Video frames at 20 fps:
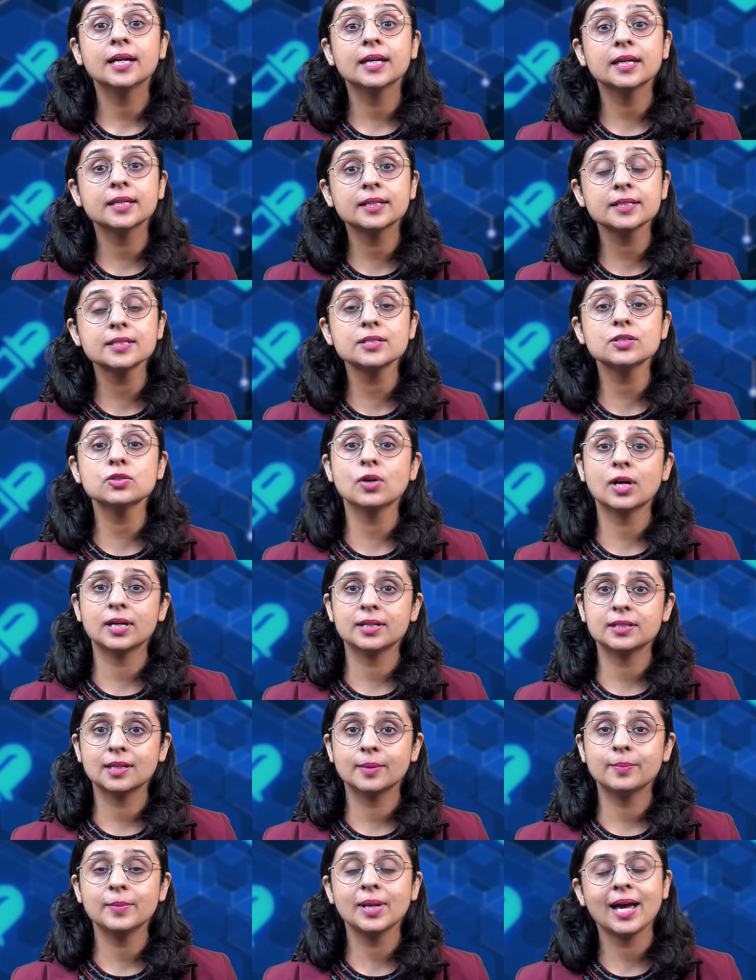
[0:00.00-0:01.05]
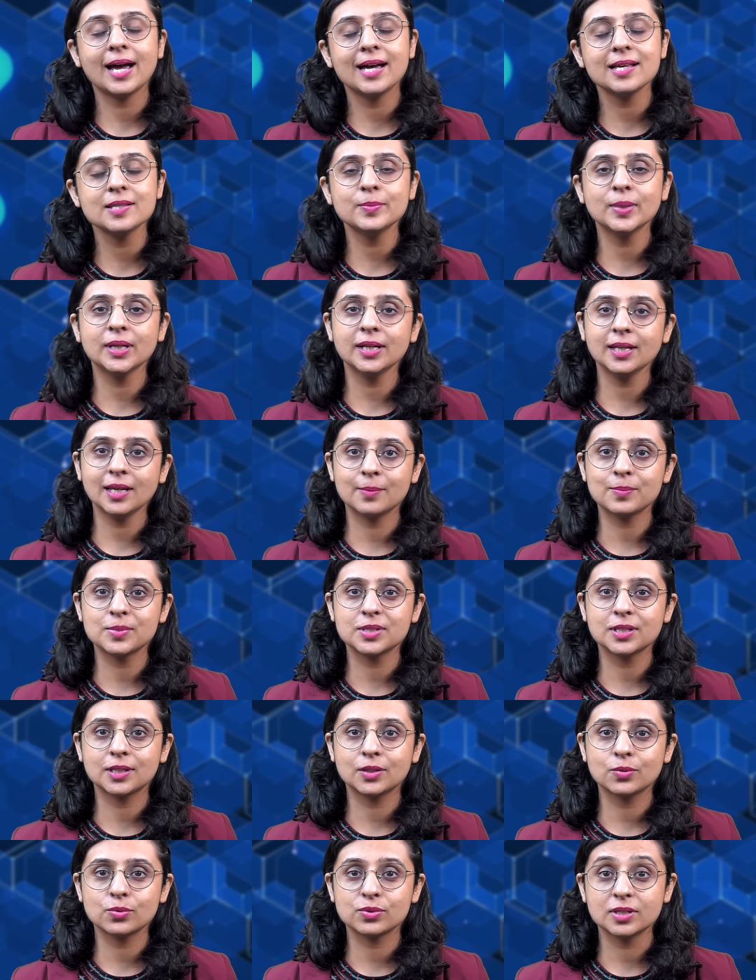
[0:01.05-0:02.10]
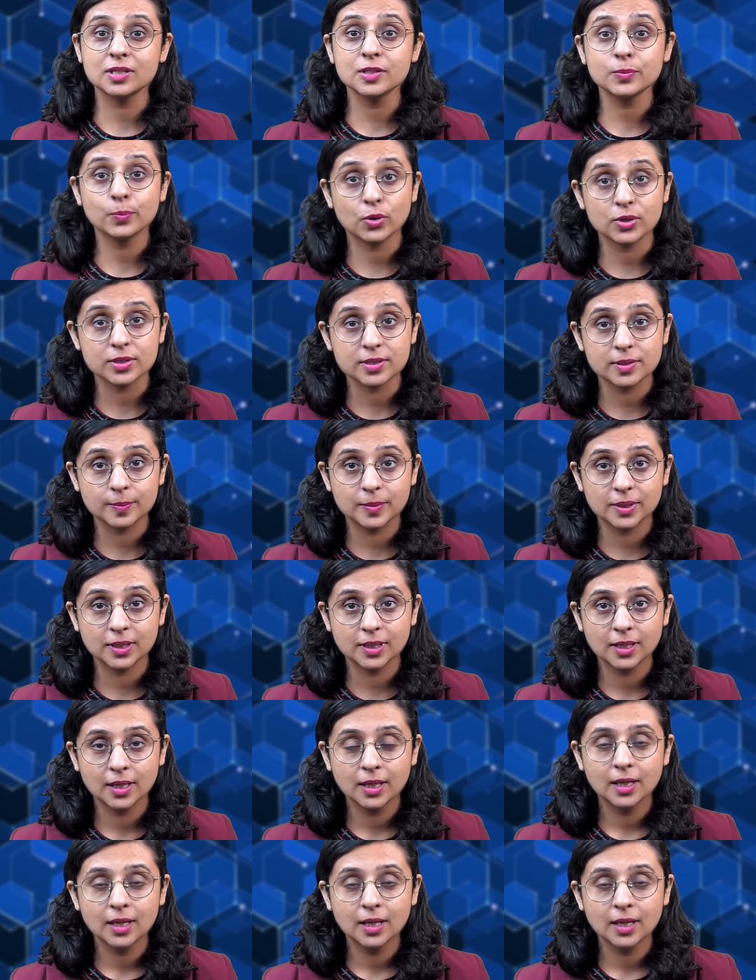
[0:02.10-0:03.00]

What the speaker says: It is to attempt as many MCQs as possible.